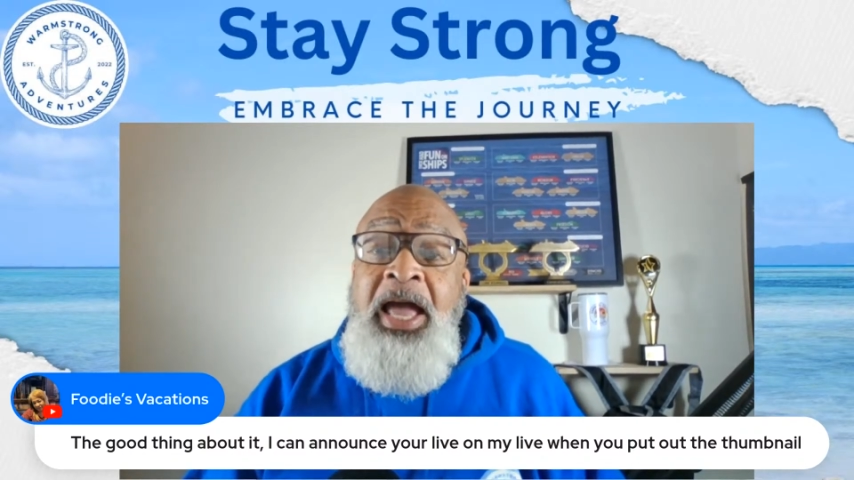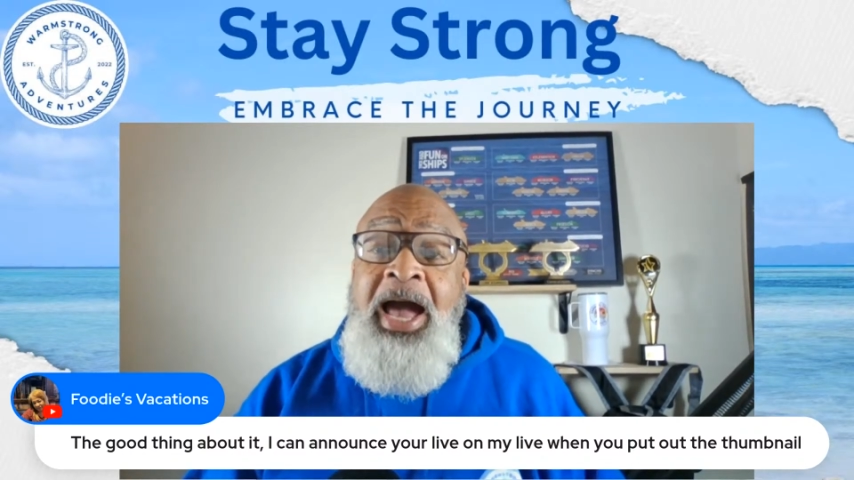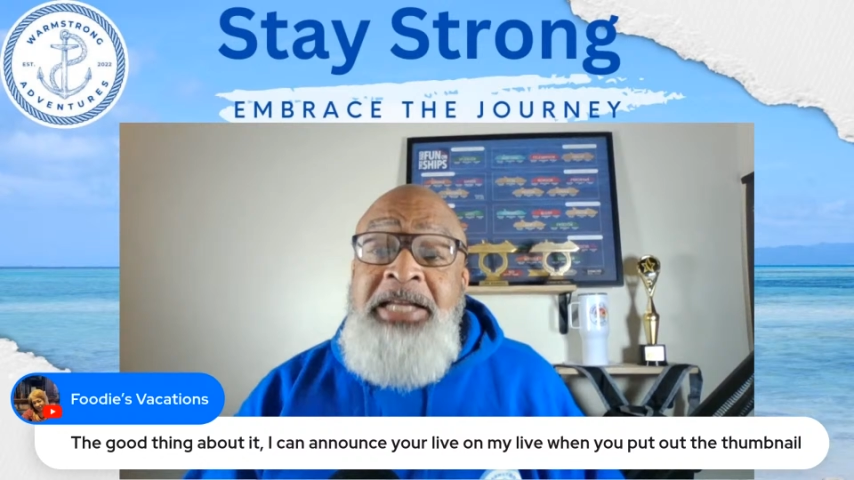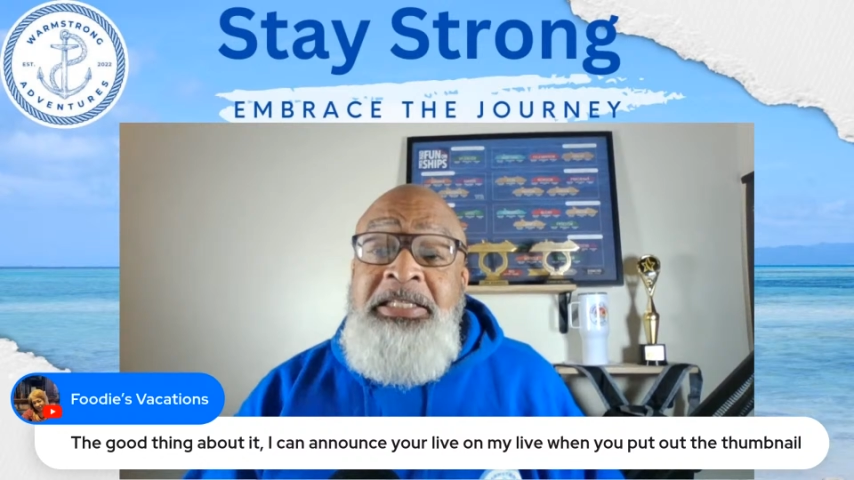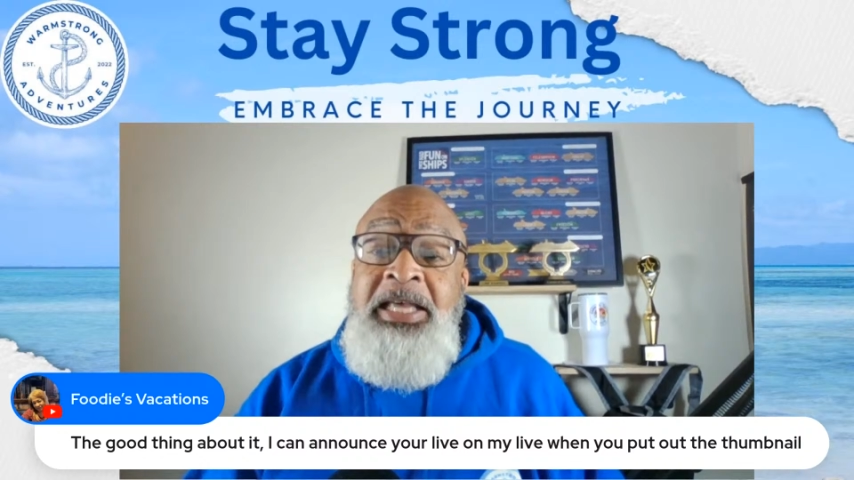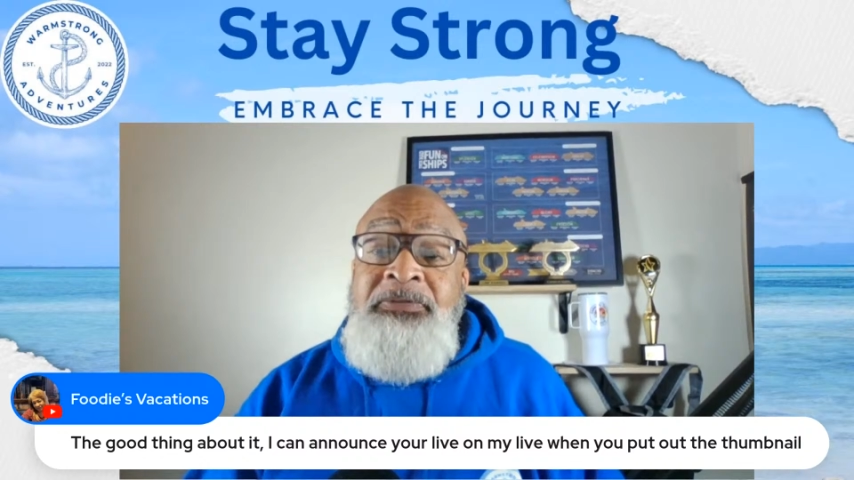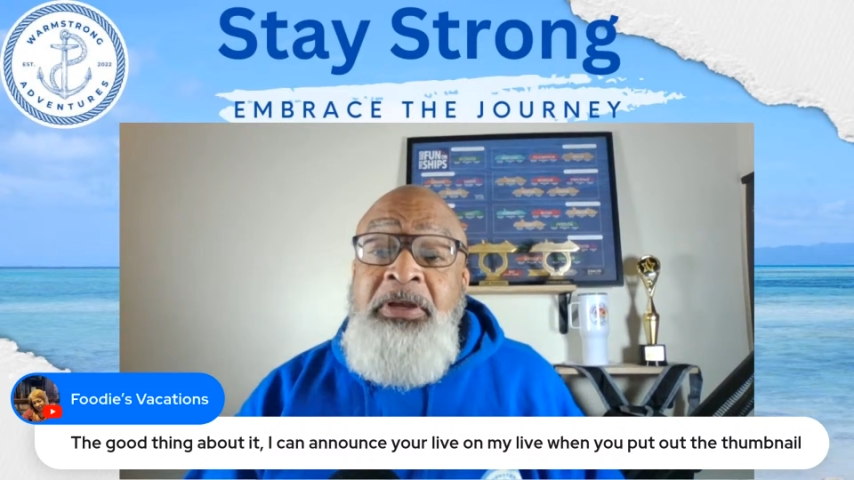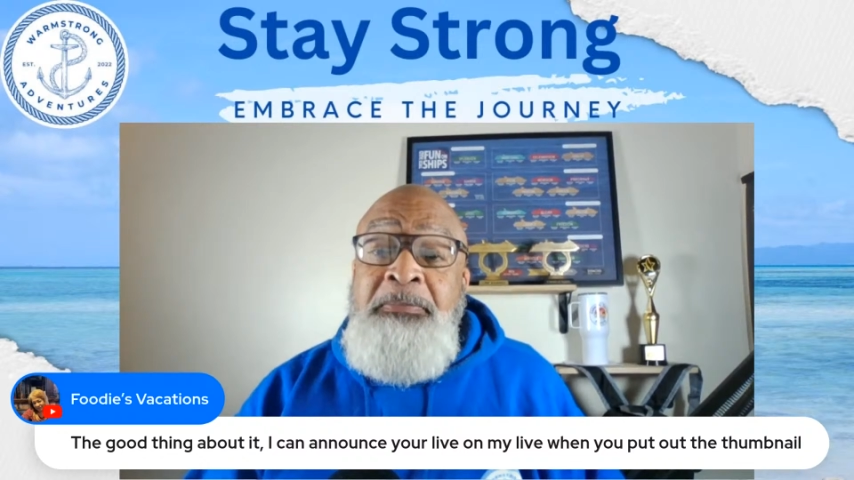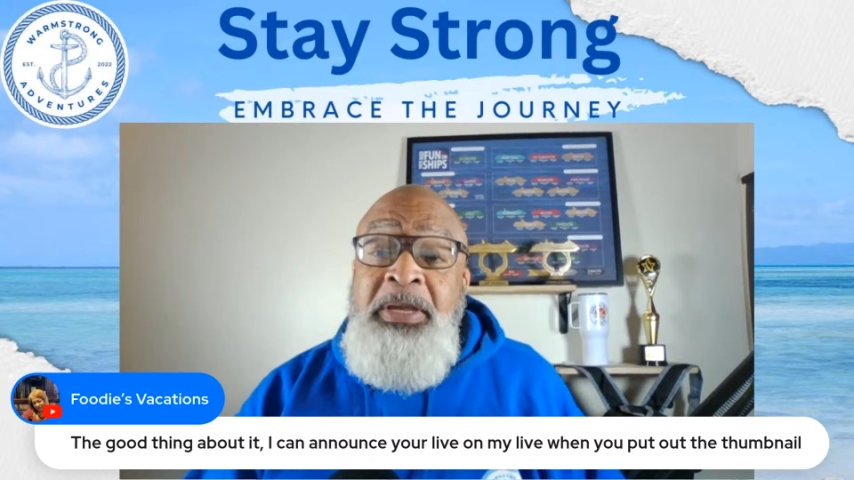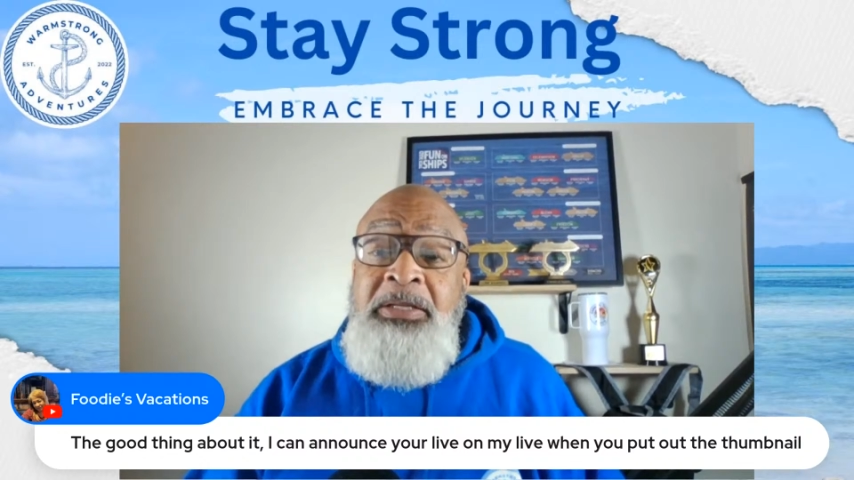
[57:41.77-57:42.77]
I just have to
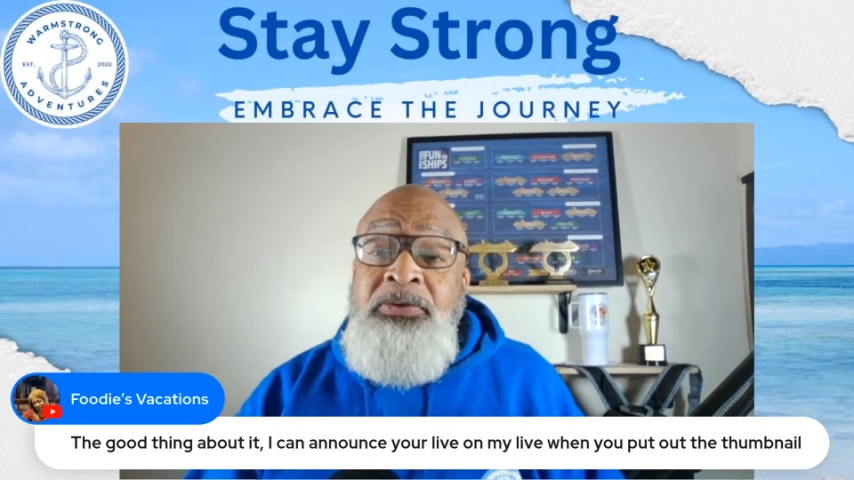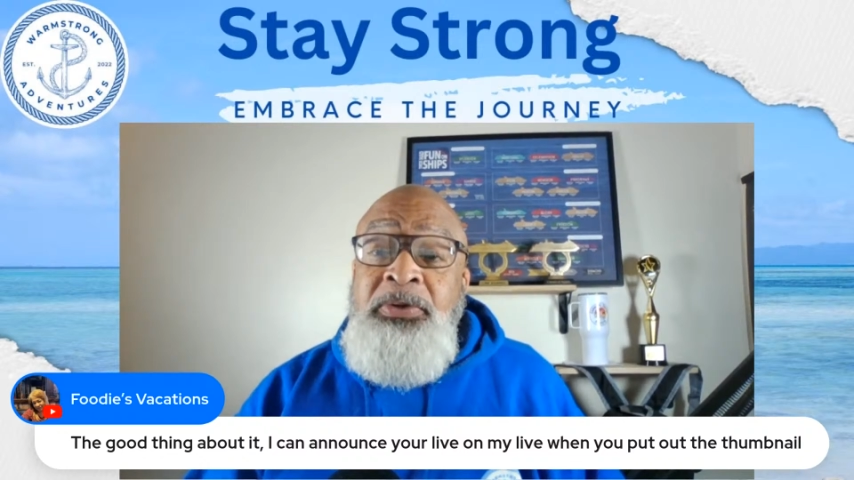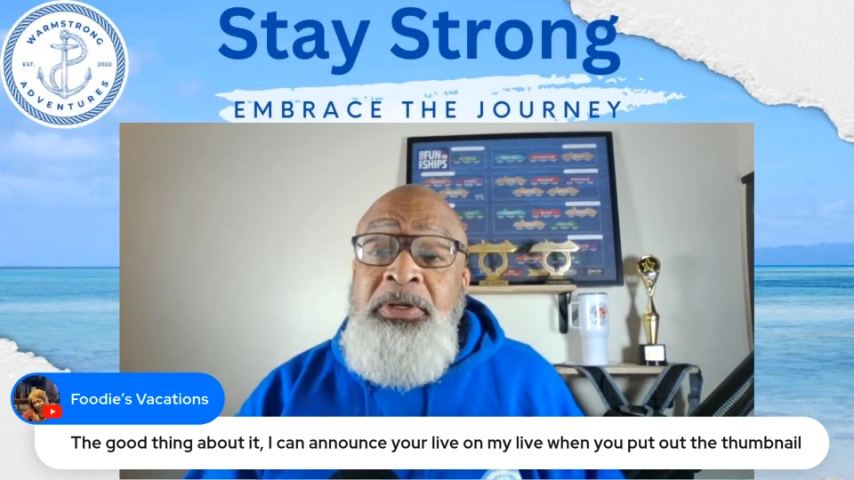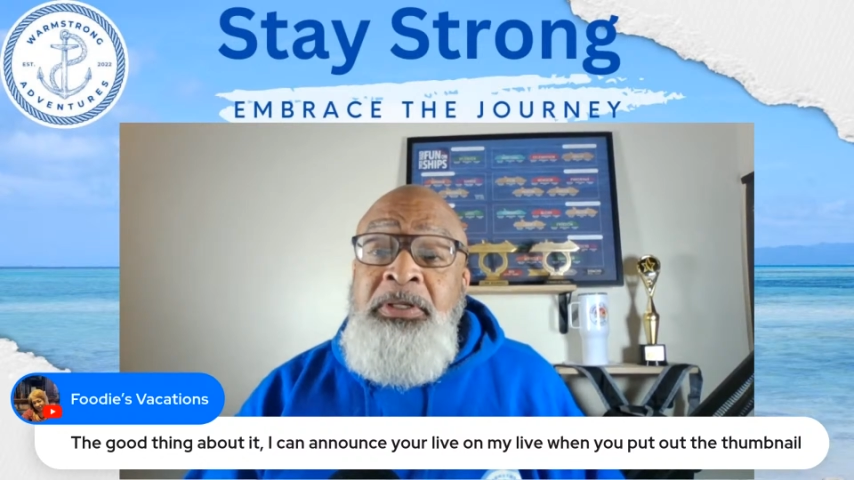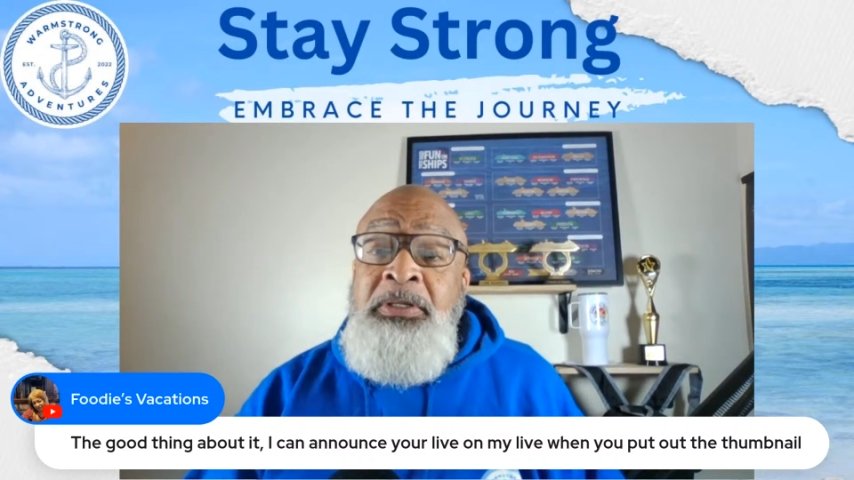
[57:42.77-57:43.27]
commit to it.